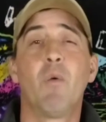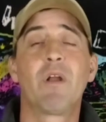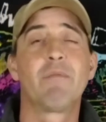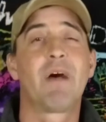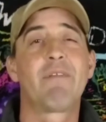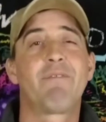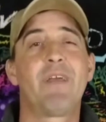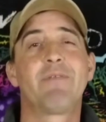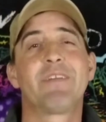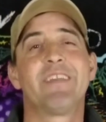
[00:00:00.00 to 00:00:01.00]
But one of my
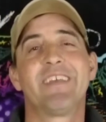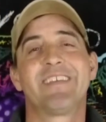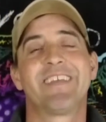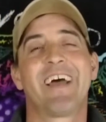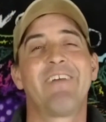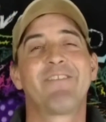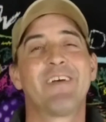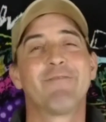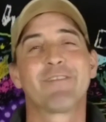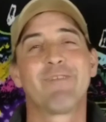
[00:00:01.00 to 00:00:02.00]
favorite things that
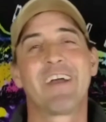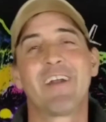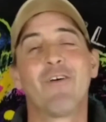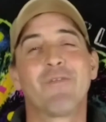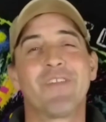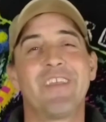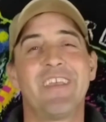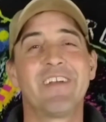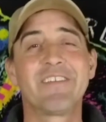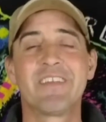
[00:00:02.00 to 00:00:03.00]
I've done with mine over
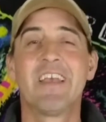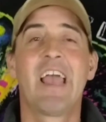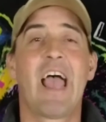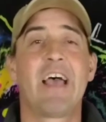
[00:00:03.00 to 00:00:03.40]
the years